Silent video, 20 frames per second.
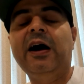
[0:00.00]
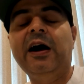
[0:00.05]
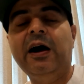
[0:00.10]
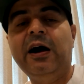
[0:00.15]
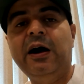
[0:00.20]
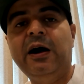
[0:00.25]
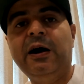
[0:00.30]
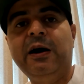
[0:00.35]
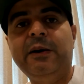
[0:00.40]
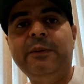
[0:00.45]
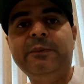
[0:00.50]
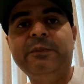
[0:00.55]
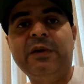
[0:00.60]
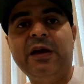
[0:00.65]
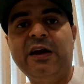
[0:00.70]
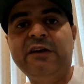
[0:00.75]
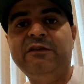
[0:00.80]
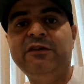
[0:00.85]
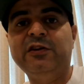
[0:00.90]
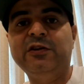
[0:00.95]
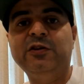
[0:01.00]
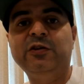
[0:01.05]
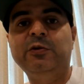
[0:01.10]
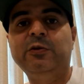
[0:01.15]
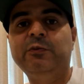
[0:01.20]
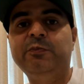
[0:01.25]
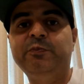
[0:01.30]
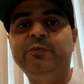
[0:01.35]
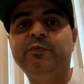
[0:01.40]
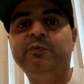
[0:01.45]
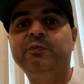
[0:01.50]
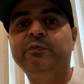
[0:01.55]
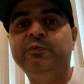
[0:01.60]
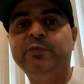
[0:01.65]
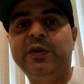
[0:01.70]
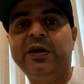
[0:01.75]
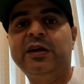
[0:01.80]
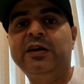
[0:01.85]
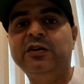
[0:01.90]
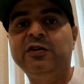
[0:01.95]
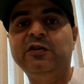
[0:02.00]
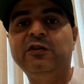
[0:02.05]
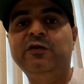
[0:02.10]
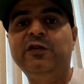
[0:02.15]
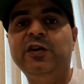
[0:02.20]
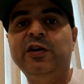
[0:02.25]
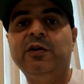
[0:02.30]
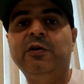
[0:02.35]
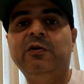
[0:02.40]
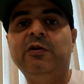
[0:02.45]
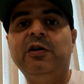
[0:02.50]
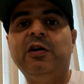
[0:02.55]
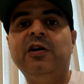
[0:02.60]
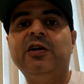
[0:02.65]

make a new video.